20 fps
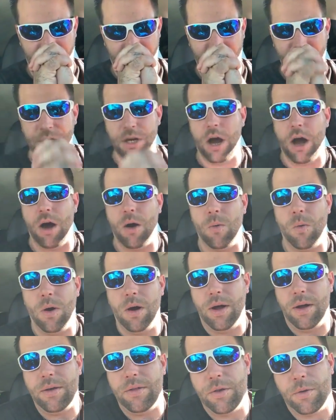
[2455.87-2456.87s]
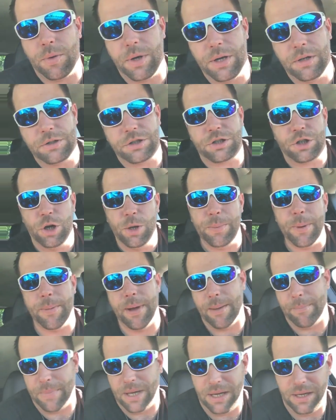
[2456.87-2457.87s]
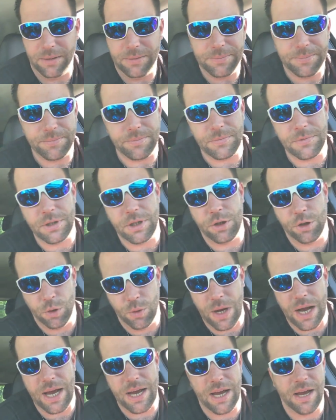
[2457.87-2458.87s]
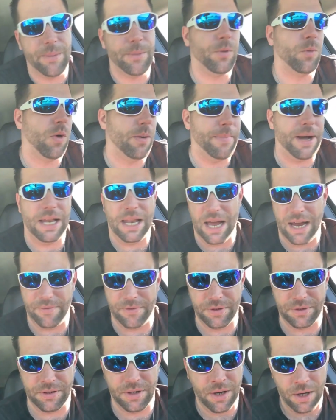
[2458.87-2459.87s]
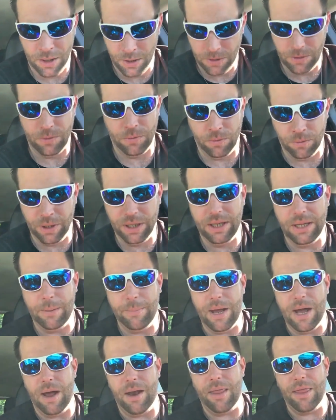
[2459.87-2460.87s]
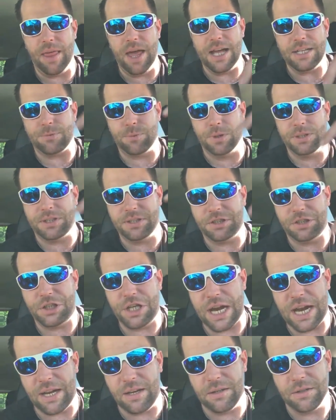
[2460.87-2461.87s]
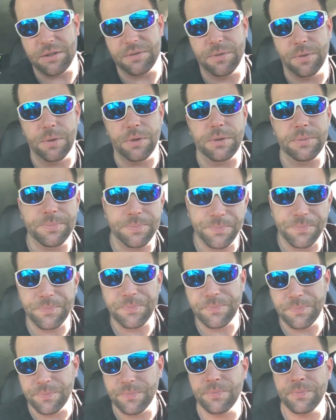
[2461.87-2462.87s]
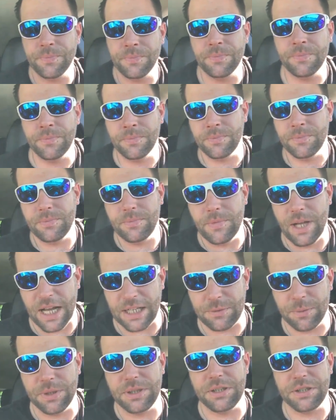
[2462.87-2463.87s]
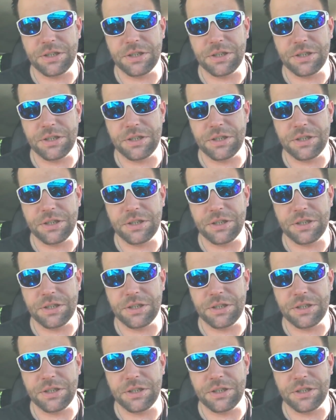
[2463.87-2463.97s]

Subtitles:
Y'all want the real scoop about me and who I am and what my life is really about? That's what this channel is for. That's what this